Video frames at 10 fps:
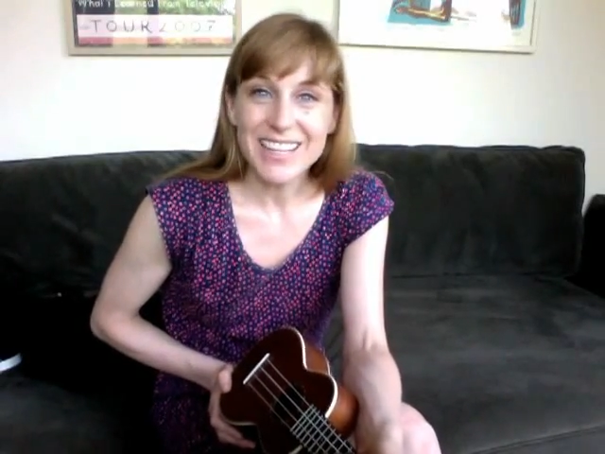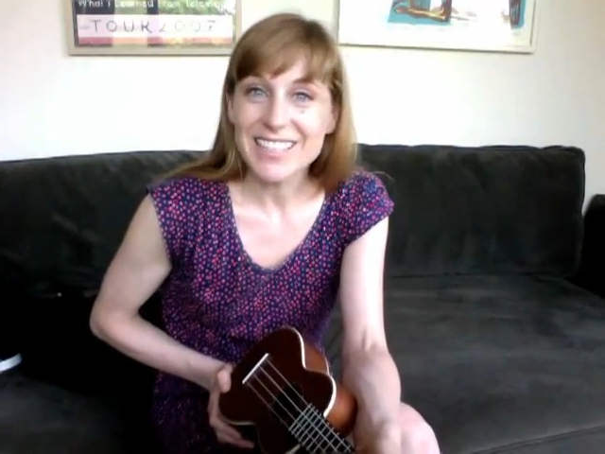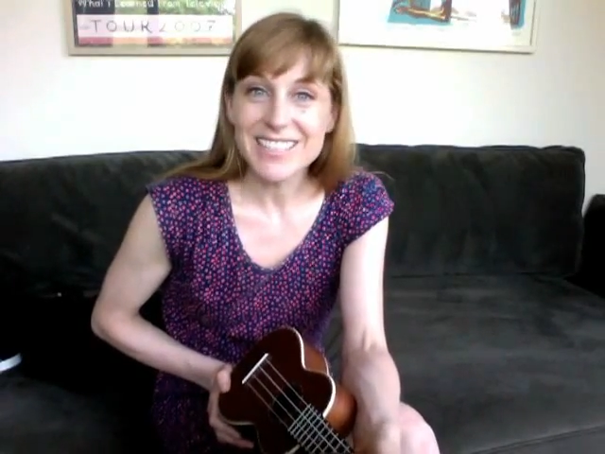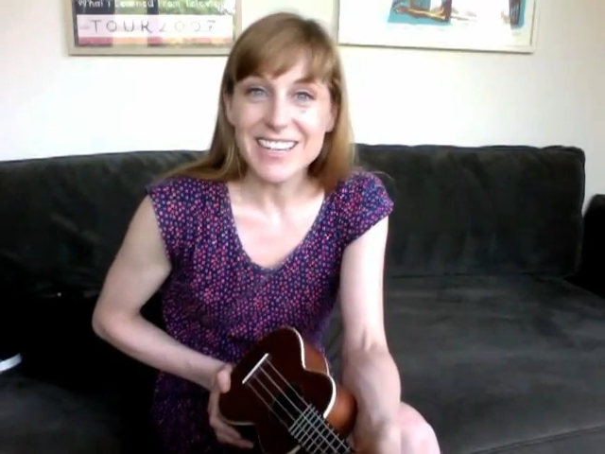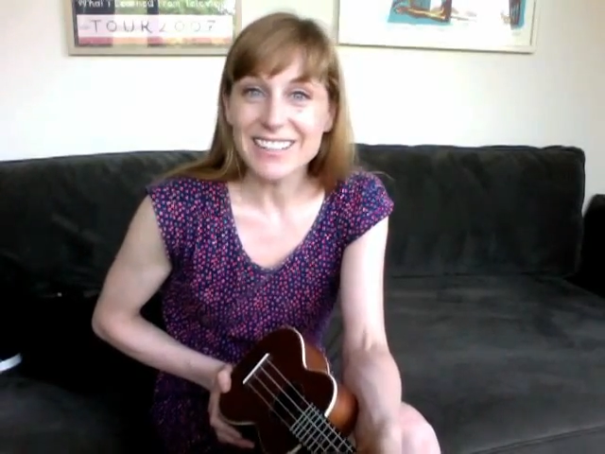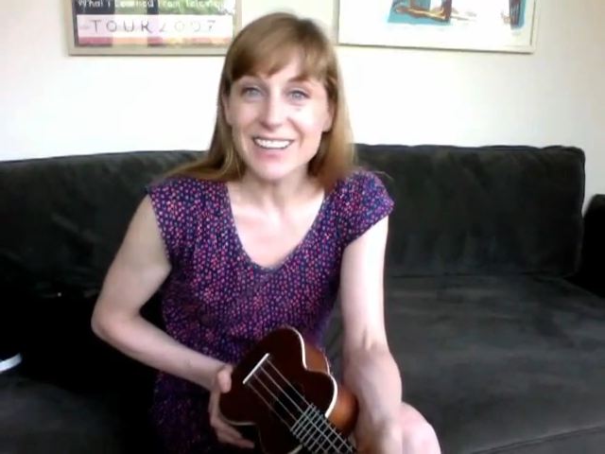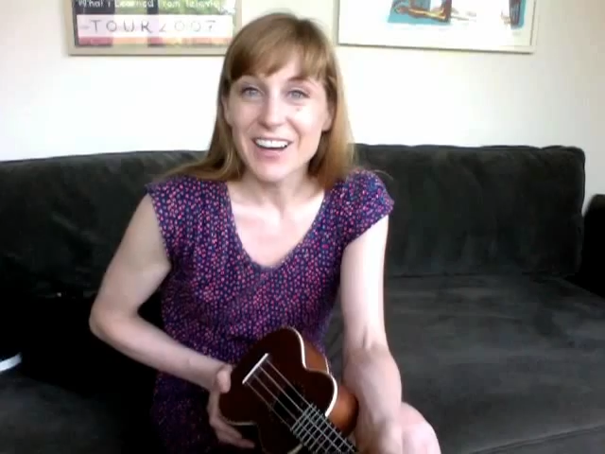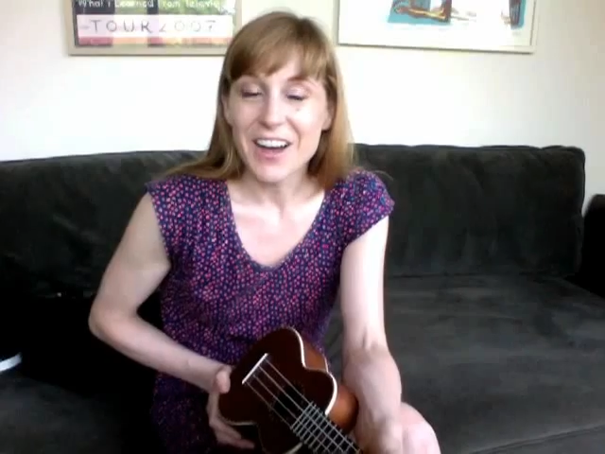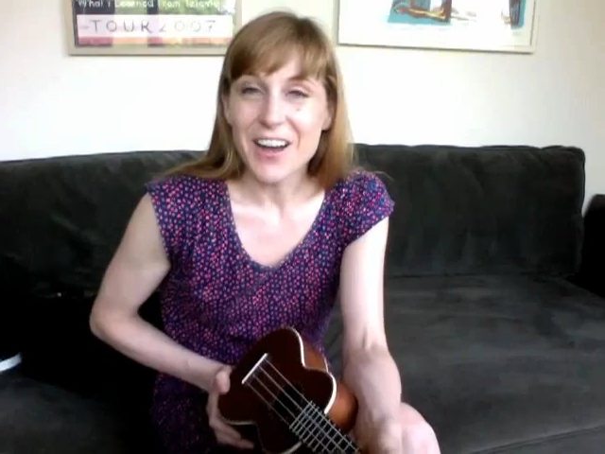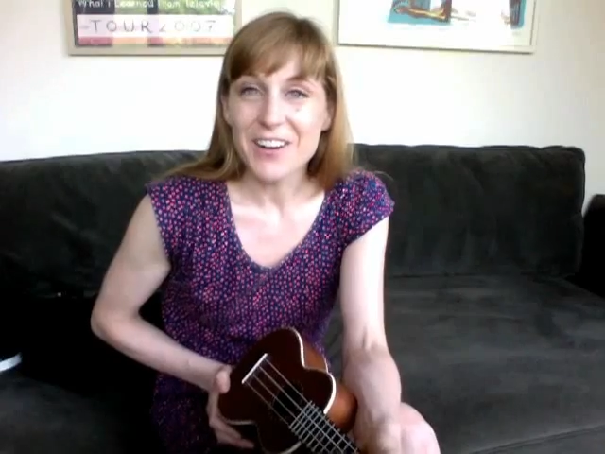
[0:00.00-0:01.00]
That's it.
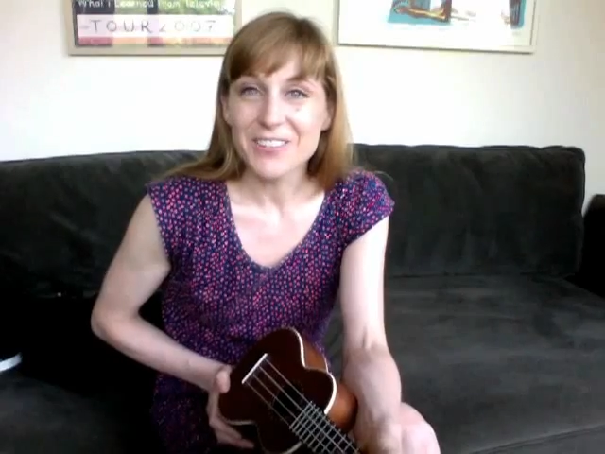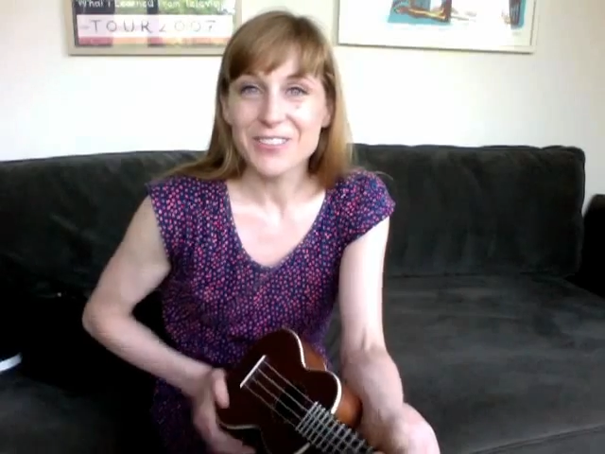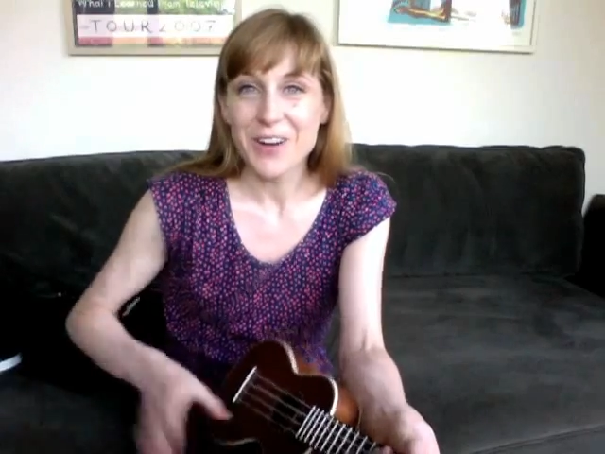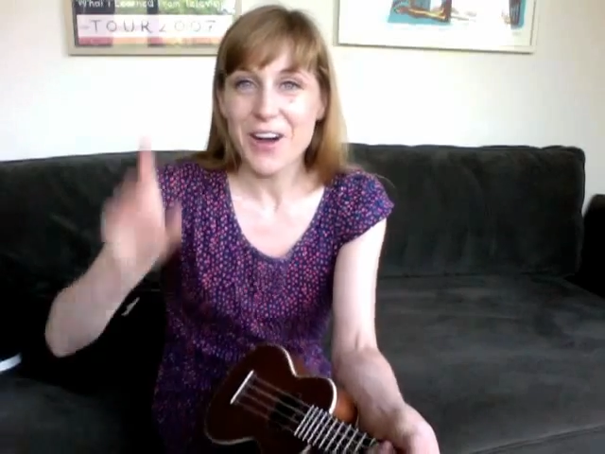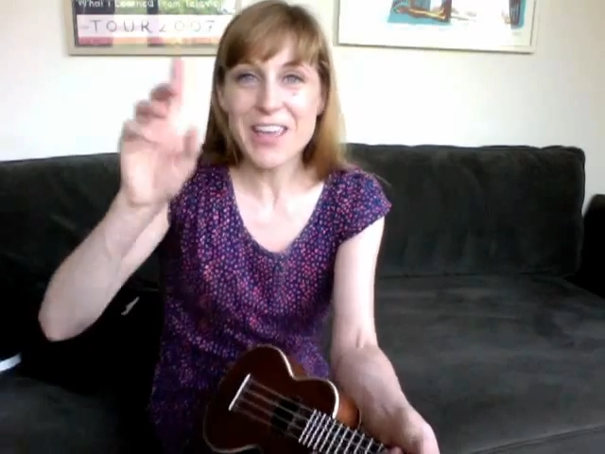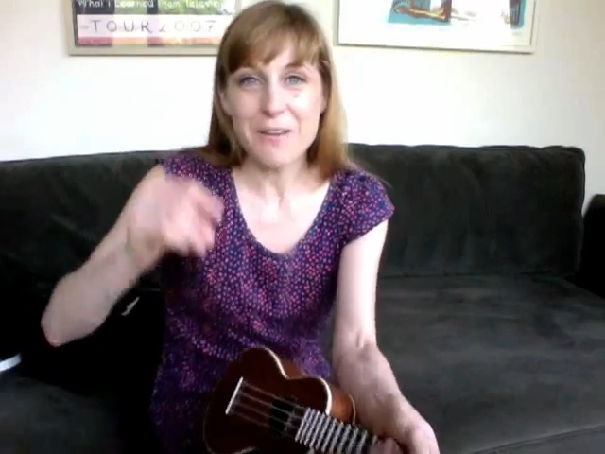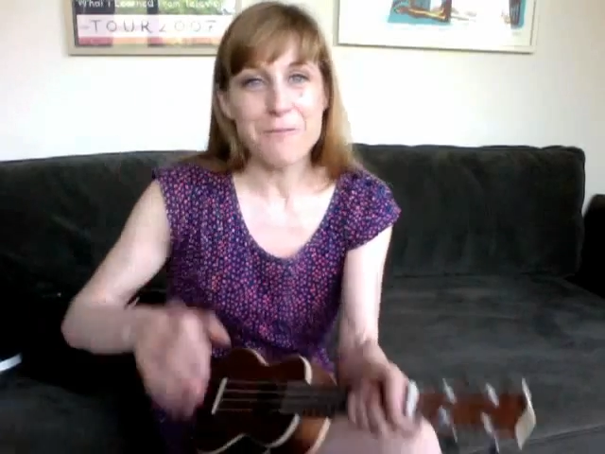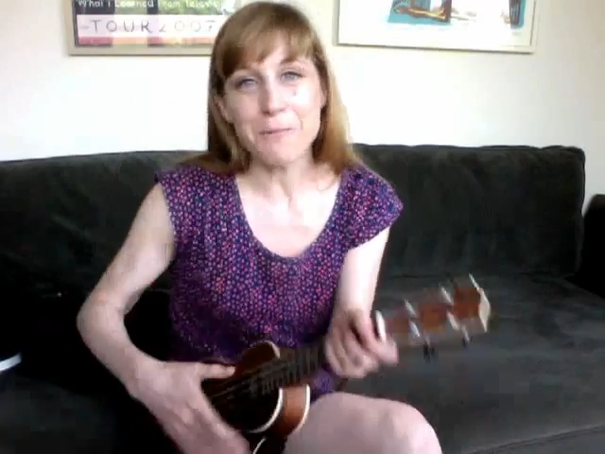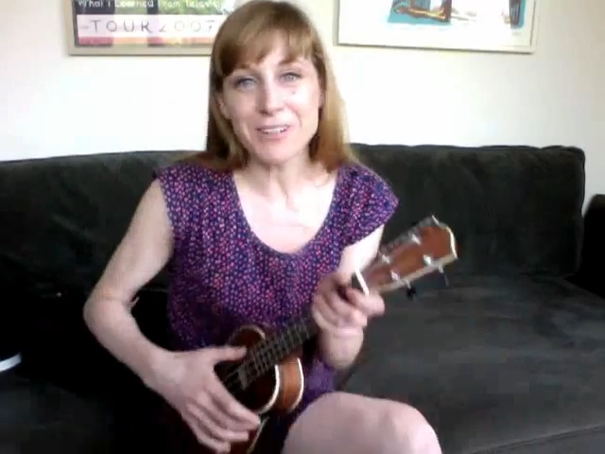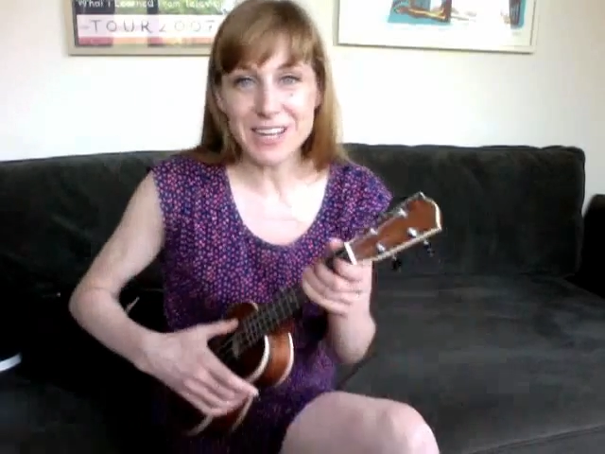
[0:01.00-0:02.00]
Okay,
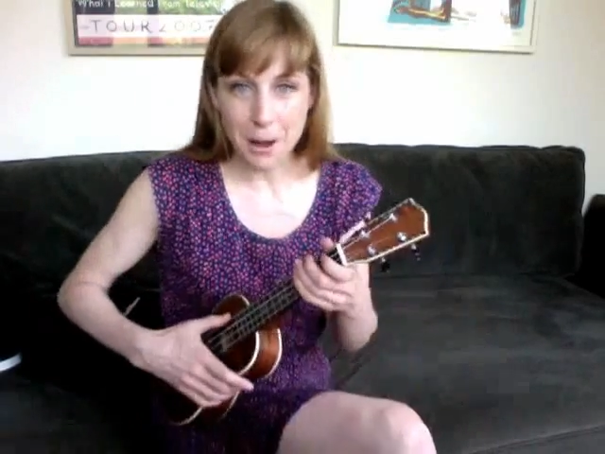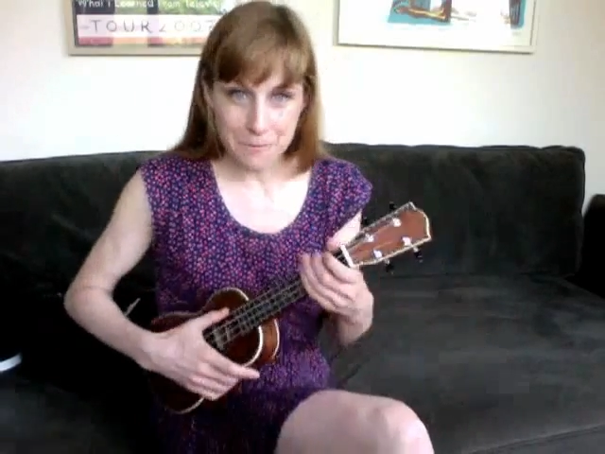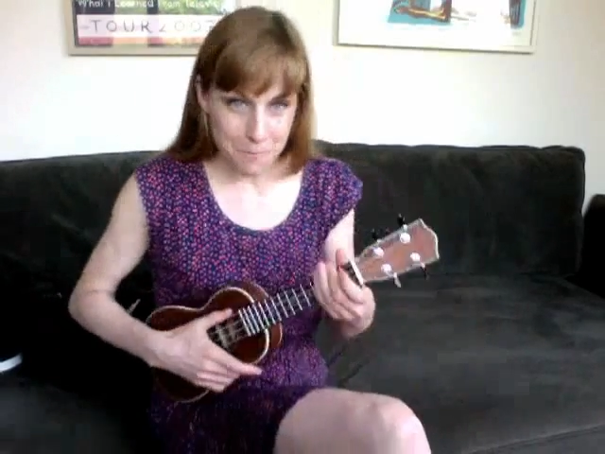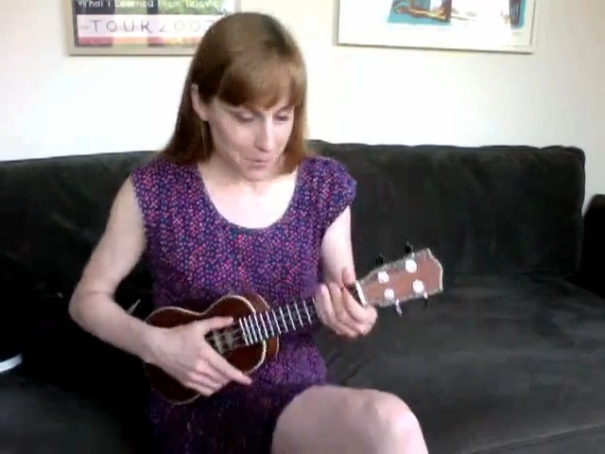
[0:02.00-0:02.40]
one more time.